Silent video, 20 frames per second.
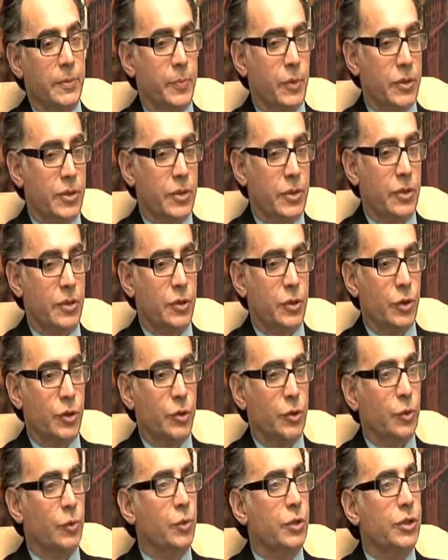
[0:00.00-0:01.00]
a procedure
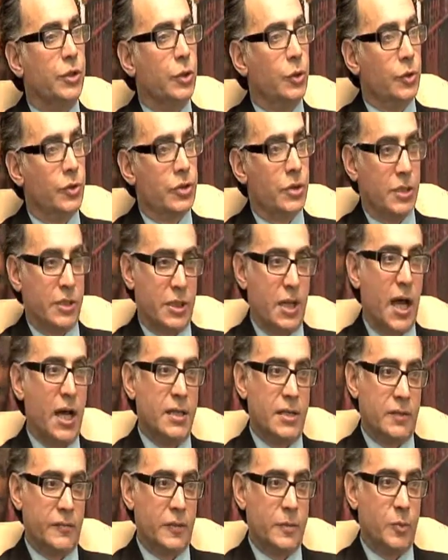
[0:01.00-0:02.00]
to reduce the
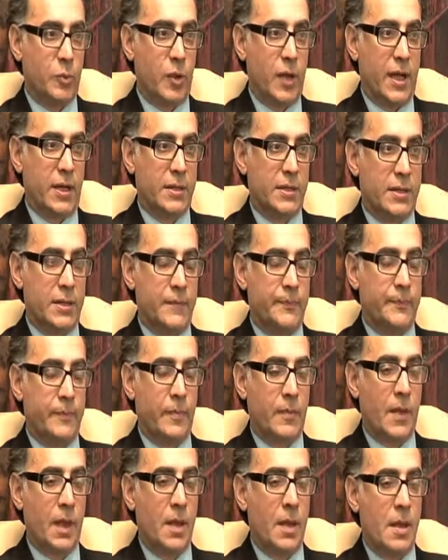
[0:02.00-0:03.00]
size of the breast.
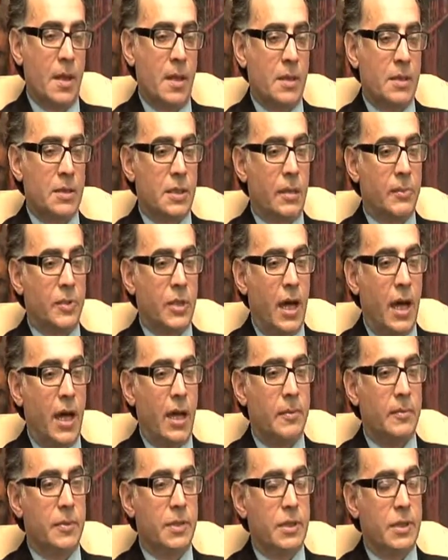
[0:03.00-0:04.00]

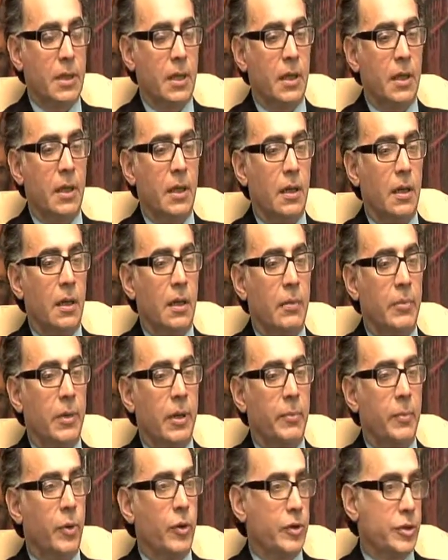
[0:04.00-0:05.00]
Sometimes a
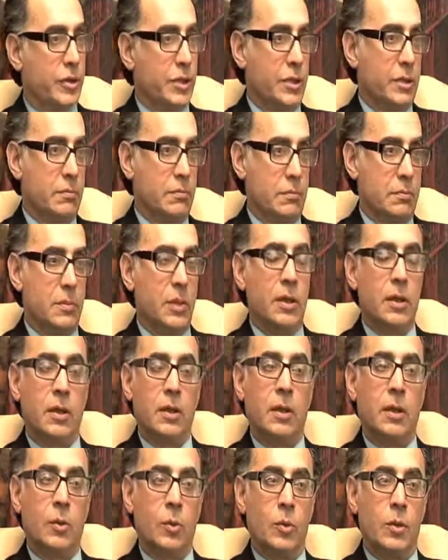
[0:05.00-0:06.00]
person,
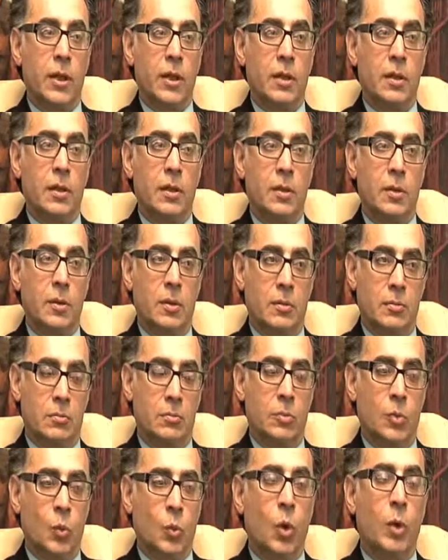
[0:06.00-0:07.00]

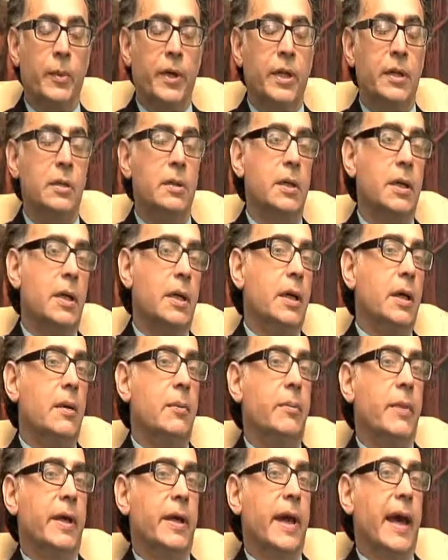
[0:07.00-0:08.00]
a woman,
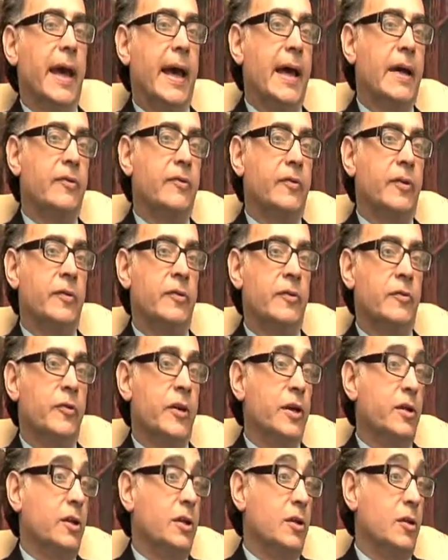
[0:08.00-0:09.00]
may have a
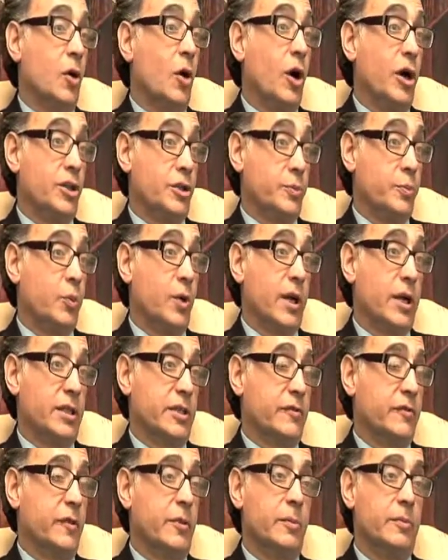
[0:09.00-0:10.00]
very large
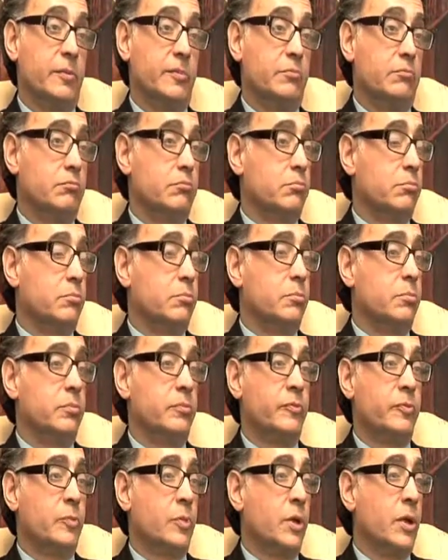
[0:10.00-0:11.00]
breast from
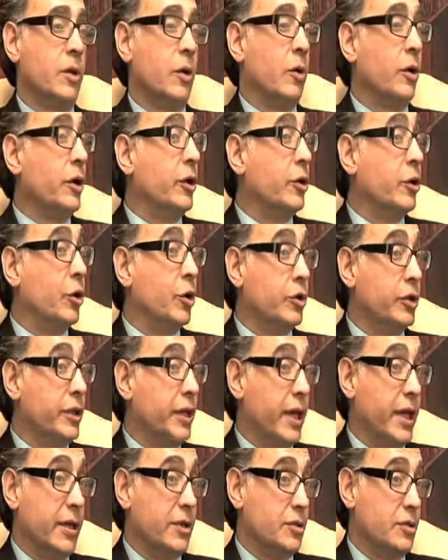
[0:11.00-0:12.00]
an
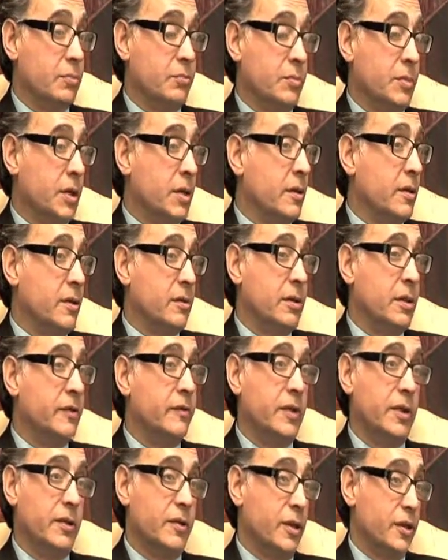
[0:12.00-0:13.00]
early age,
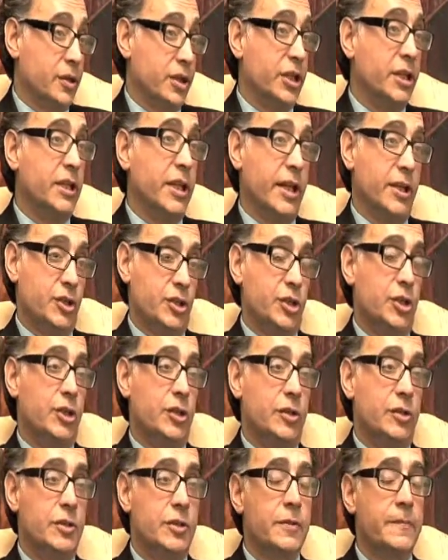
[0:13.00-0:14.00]
even in their teenage
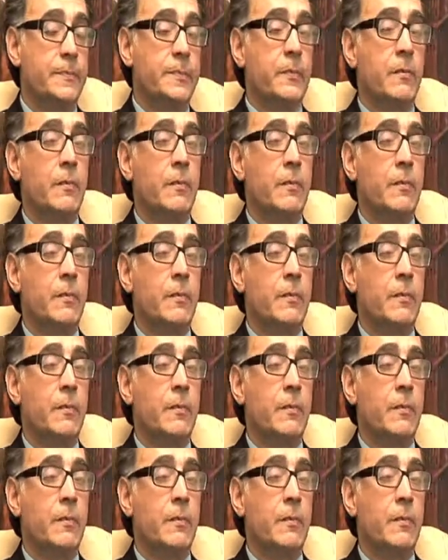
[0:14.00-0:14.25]
years.